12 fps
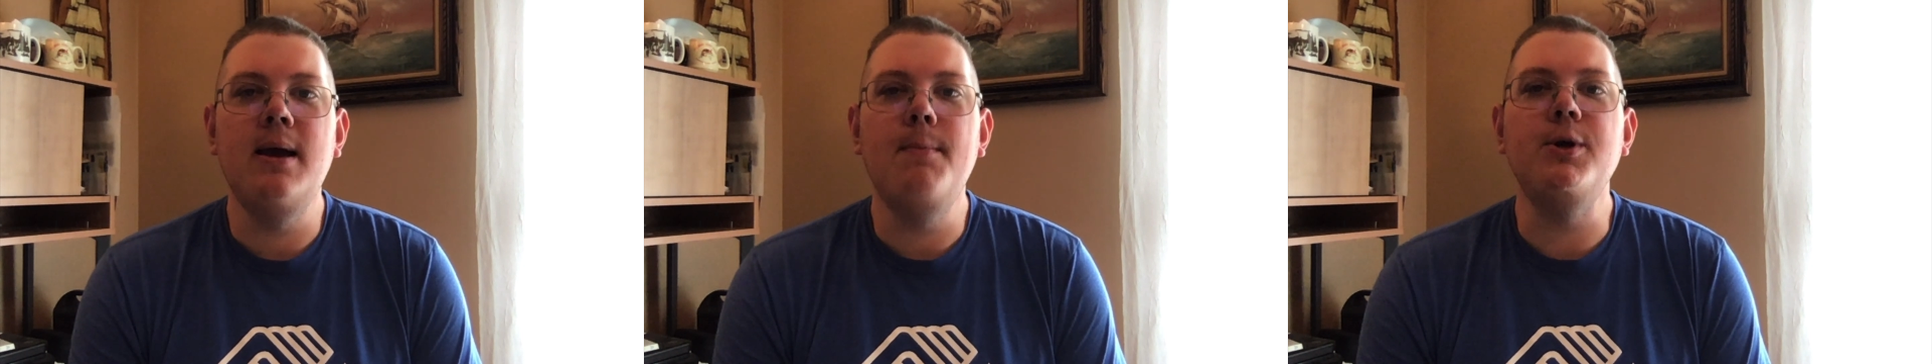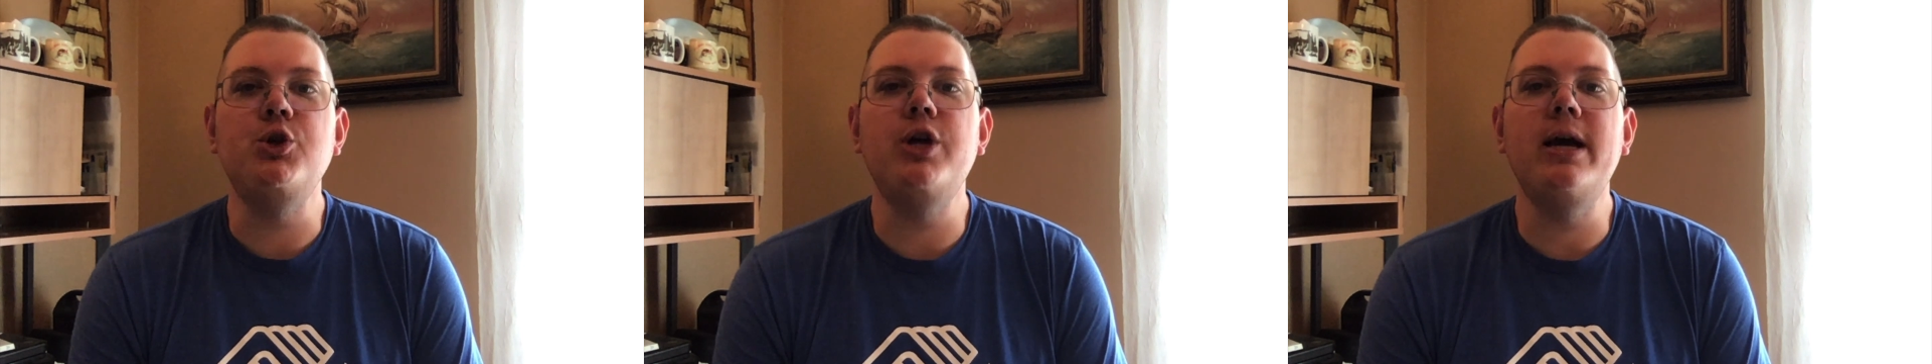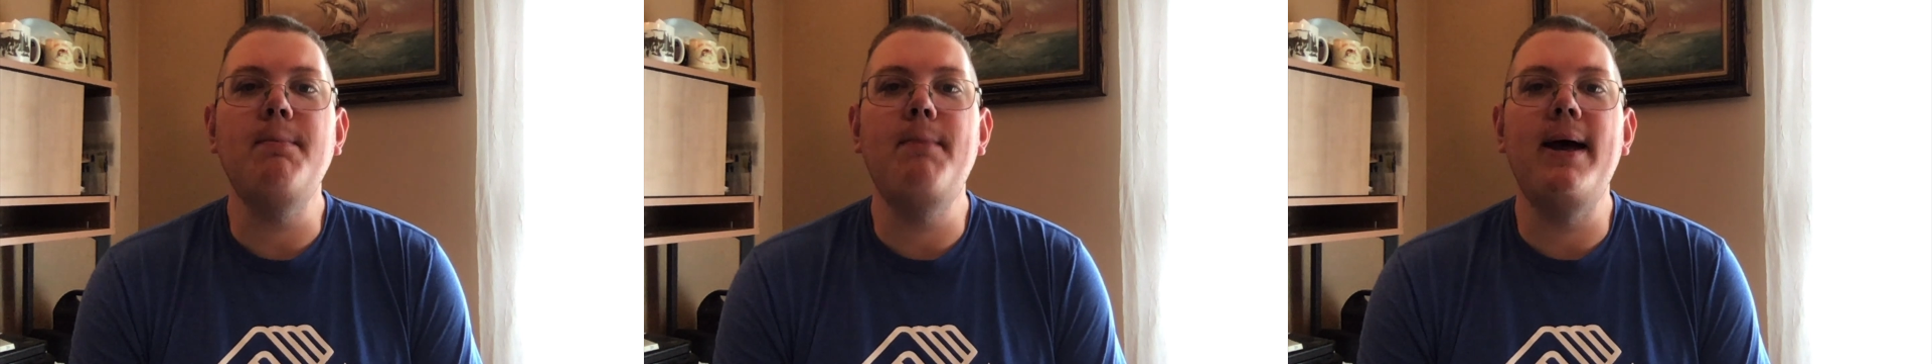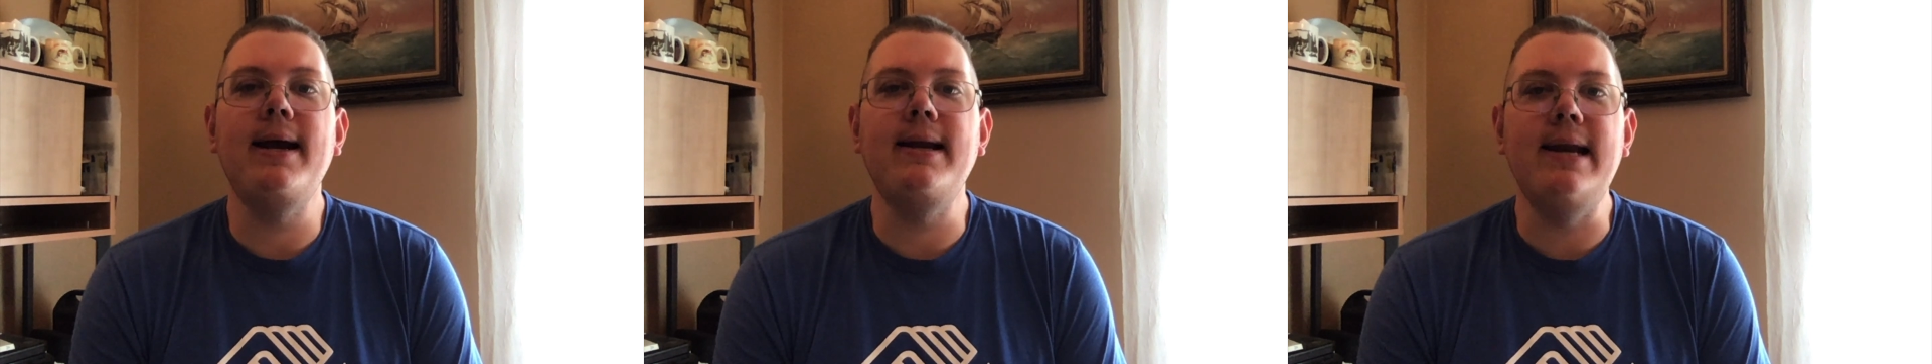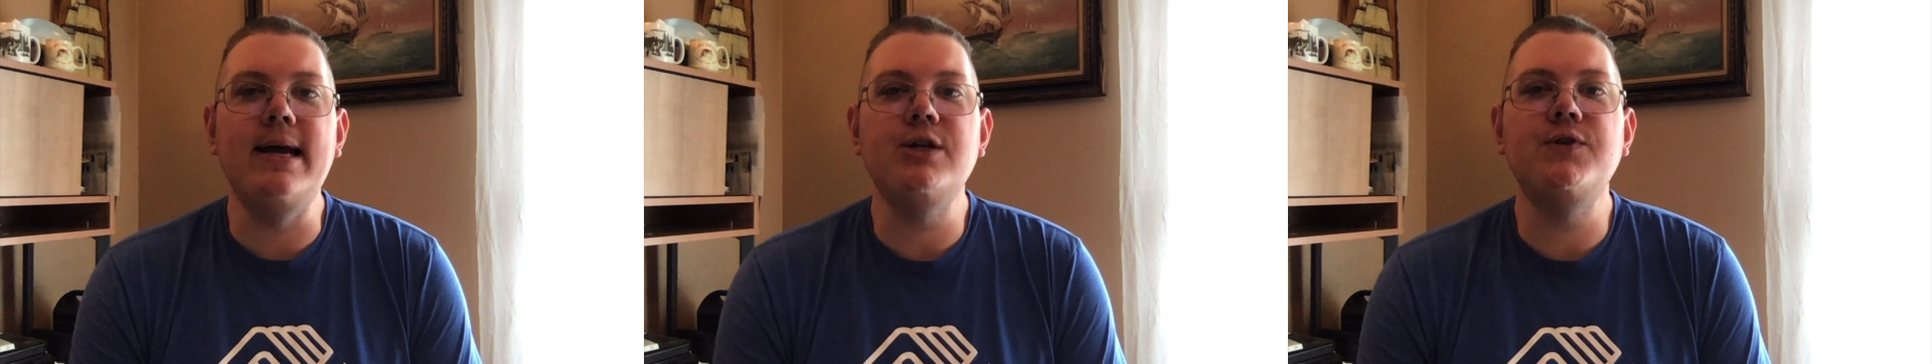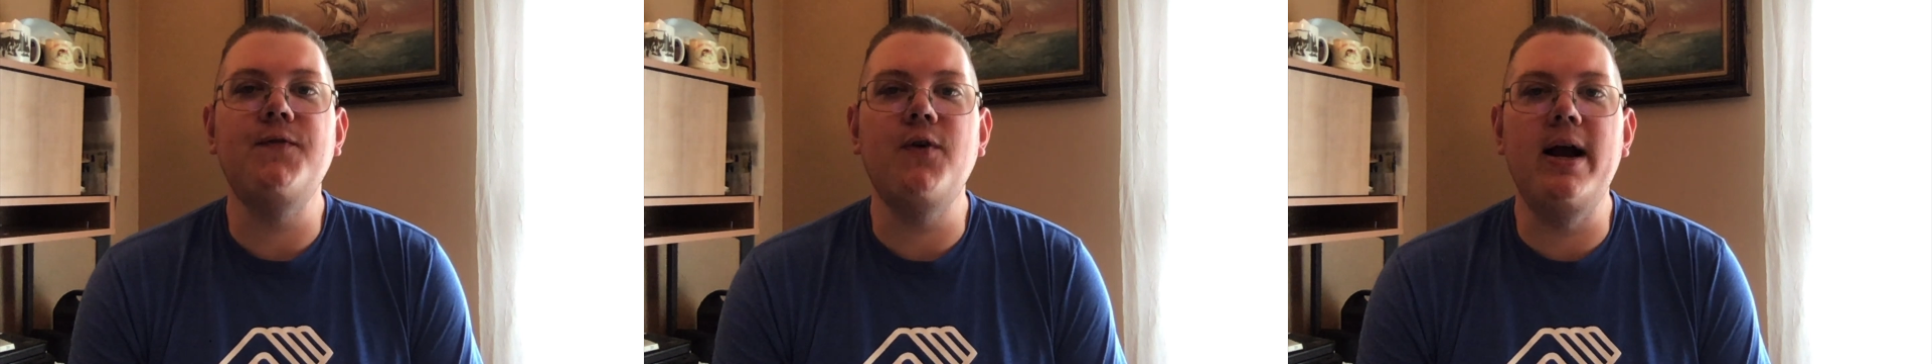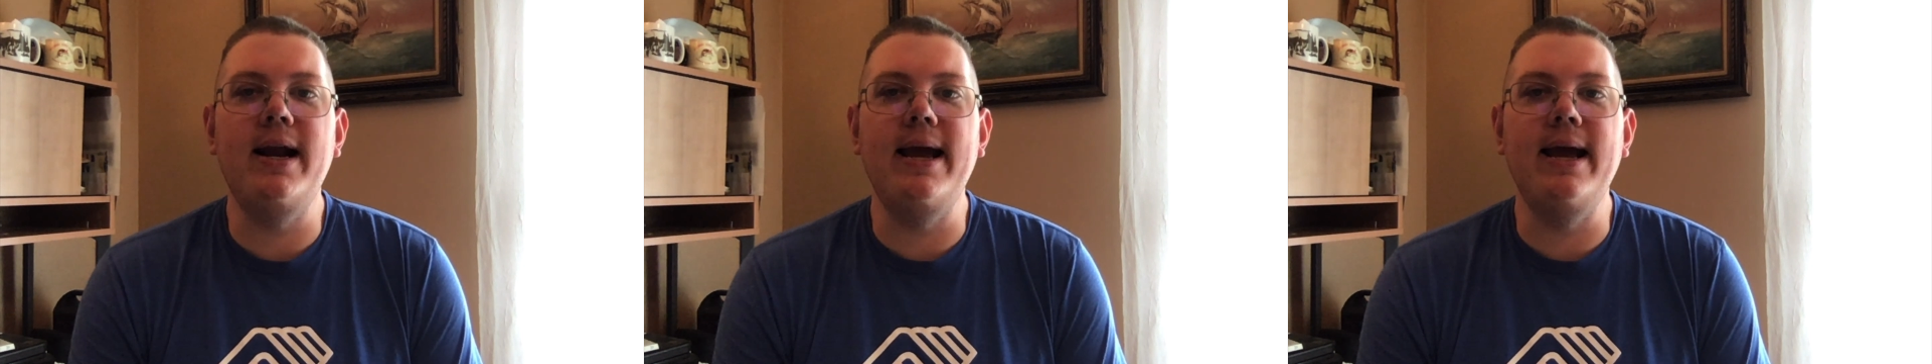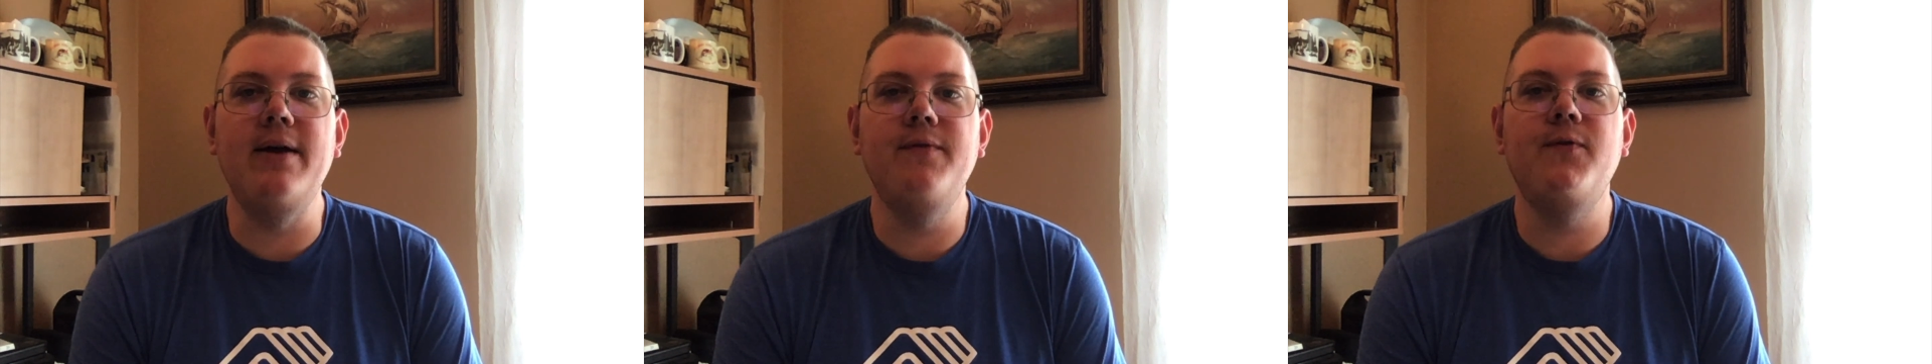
but check back next Friday